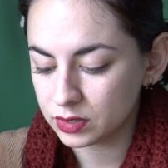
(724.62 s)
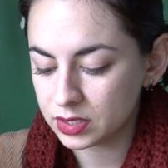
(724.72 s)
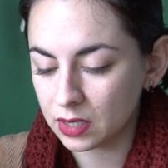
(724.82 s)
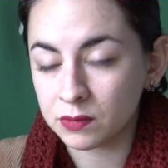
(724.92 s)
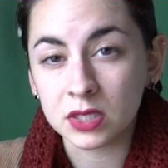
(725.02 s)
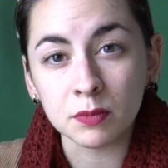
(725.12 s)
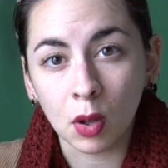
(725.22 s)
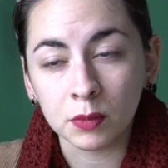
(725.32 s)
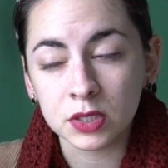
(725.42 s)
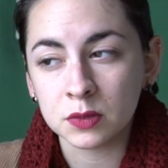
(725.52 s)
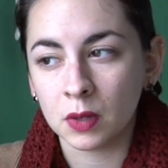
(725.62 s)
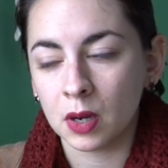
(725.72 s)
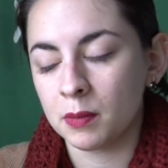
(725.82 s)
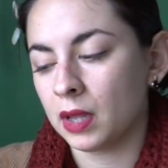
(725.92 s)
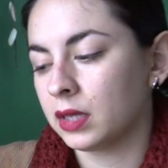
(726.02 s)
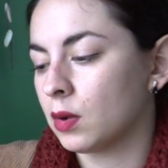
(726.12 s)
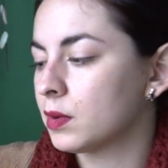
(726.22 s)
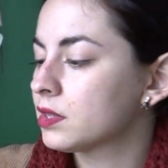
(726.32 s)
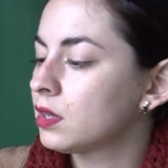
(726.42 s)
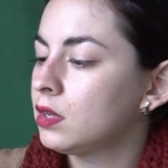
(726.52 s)
instead of the small, which is what I'd probably go
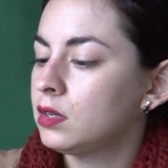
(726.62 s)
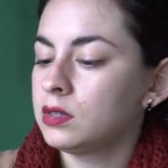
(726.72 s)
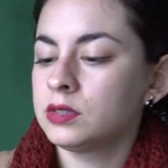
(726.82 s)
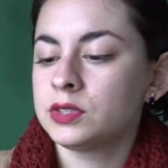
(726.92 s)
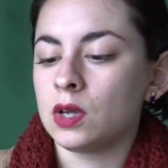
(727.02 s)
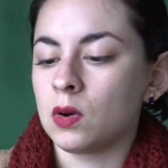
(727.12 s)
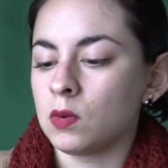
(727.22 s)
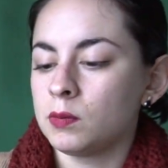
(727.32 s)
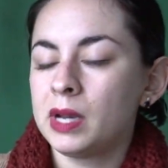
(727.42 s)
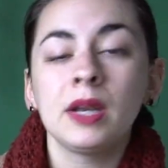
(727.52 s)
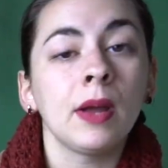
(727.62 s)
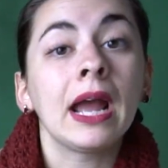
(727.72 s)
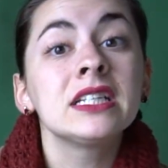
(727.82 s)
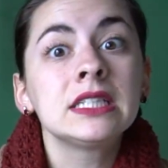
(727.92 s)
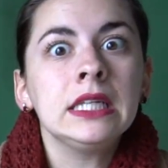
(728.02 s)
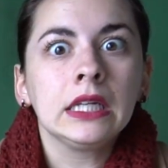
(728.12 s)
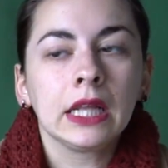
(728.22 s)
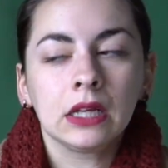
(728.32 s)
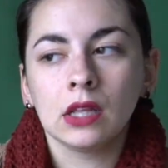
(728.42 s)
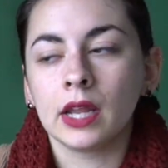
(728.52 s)
with. So, but anyway, I just needed
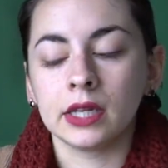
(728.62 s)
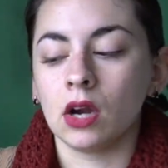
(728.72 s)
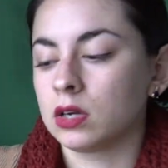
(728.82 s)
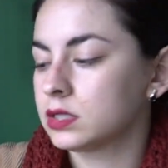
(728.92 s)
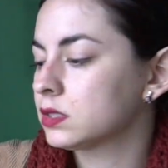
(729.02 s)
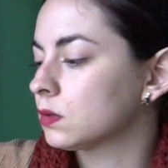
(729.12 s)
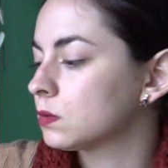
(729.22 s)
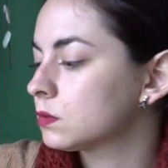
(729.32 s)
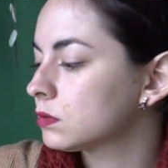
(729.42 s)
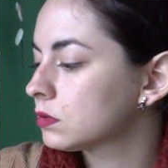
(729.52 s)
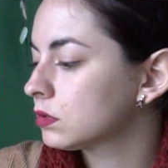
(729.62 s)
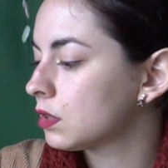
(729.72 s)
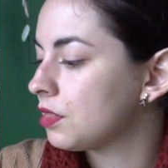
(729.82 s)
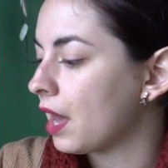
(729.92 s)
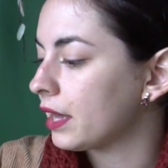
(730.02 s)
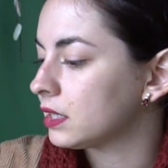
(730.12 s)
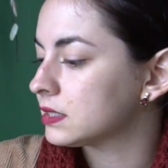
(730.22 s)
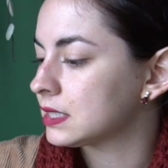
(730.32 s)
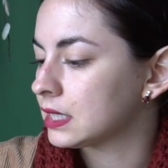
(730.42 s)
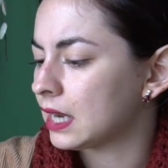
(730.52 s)
like a lot of yarn, so that
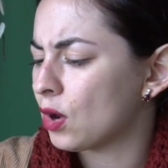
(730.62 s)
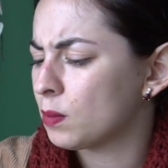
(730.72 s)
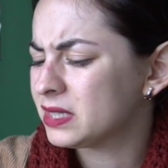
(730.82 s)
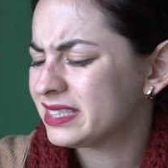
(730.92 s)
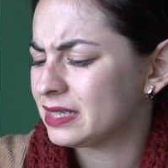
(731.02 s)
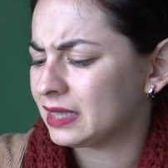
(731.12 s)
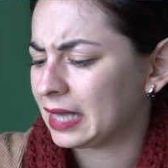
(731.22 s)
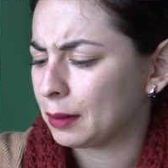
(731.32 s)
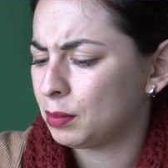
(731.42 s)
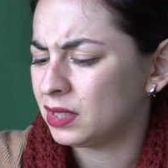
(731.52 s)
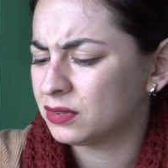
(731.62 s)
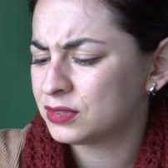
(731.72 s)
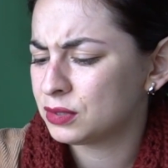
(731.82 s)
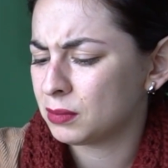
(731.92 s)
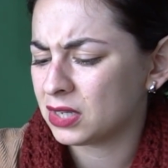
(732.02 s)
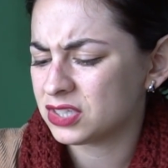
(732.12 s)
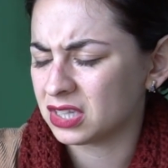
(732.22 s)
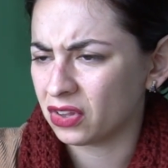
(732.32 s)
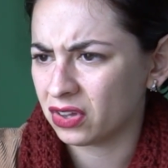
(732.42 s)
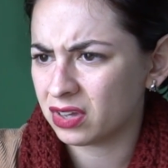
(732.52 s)
is it. I hope it doesn't like pill too much
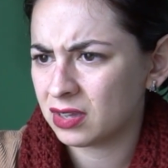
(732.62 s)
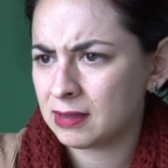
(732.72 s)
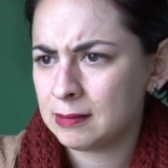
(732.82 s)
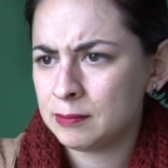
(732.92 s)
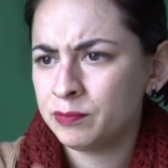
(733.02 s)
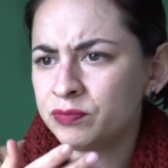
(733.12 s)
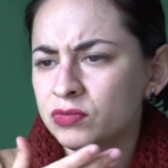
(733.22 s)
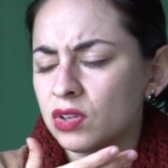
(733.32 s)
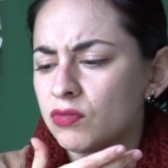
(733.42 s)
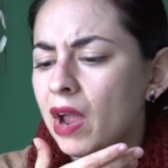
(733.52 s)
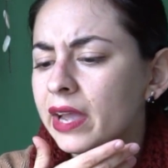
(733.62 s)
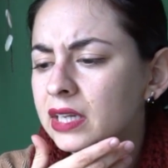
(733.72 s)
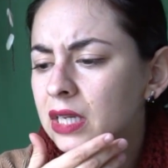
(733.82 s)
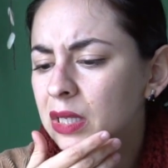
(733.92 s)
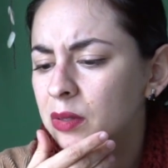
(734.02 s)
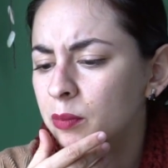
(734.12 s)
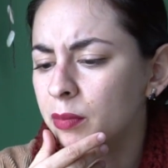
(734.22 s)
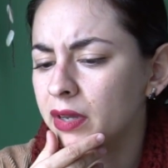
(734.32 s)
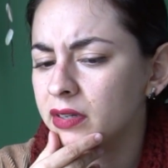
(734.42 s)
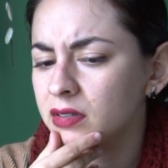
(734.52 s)
and look raggedy,
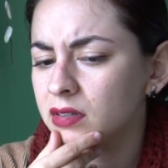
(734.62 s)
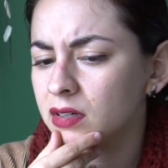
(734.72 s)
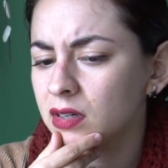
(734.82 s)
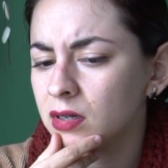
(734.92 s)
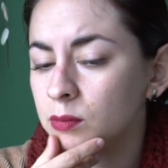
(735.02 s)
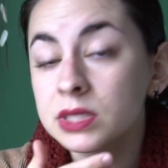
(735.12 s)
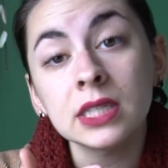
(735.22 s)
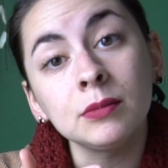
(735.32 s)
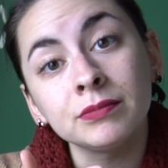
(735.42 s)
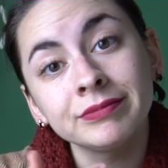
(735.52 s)
but we'll see.